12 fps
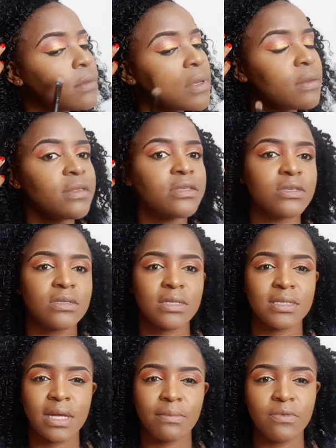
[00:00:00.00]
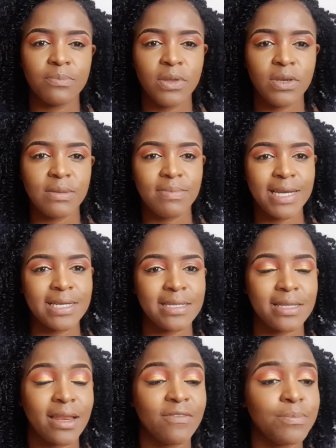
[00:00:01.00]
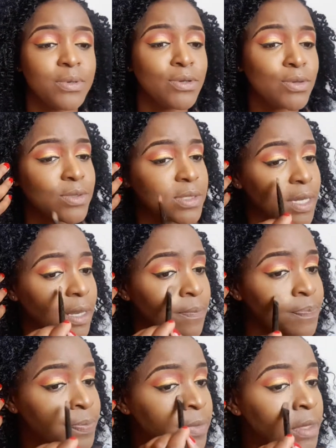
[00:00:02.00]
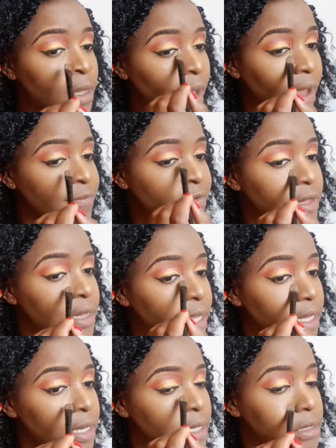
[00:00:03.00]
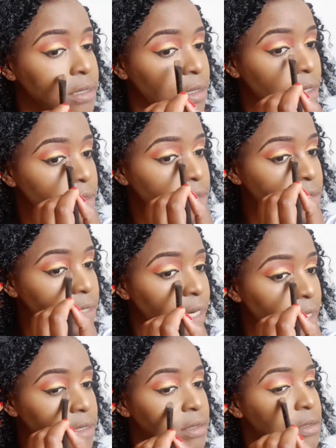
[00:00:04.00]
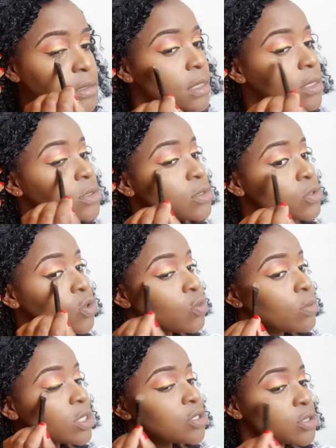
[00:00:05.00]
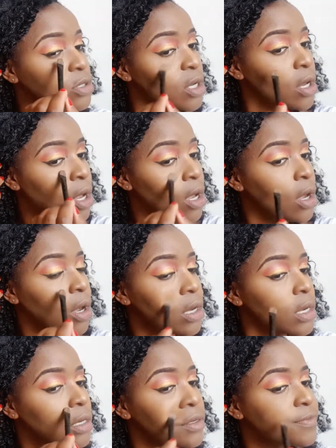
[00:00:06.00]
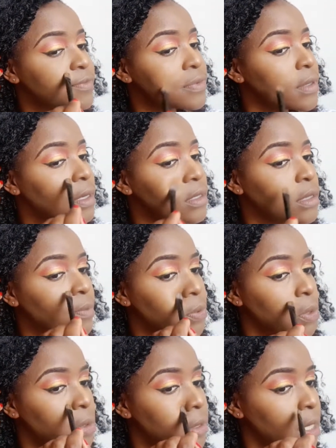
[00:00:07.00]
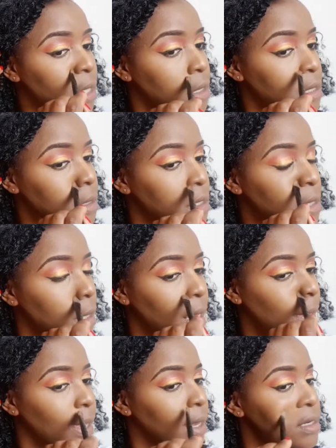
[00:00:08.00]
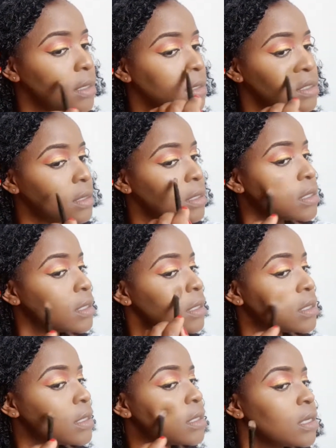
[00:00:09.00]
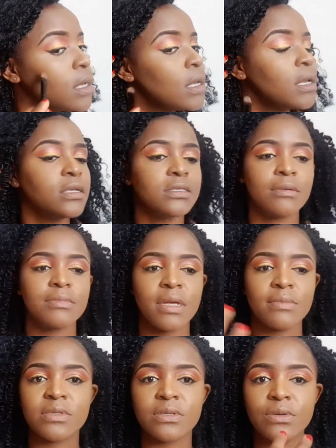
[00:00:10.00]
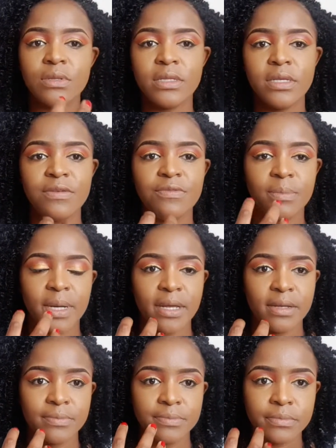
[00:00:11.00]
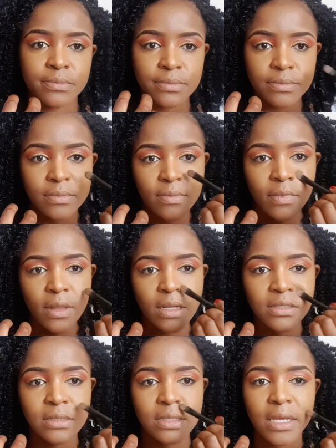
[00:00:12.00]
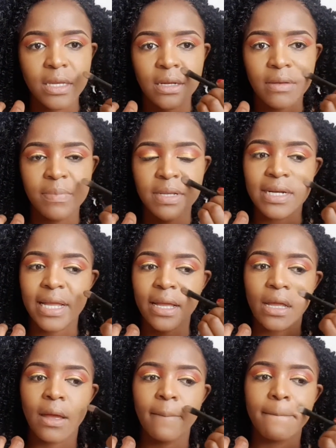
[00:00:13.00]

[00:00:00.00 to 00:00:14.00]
maybe it's just the type of beauty blender that I've been using, I feel like it takes so much of the product and sometimes it'll leave my skin a bit like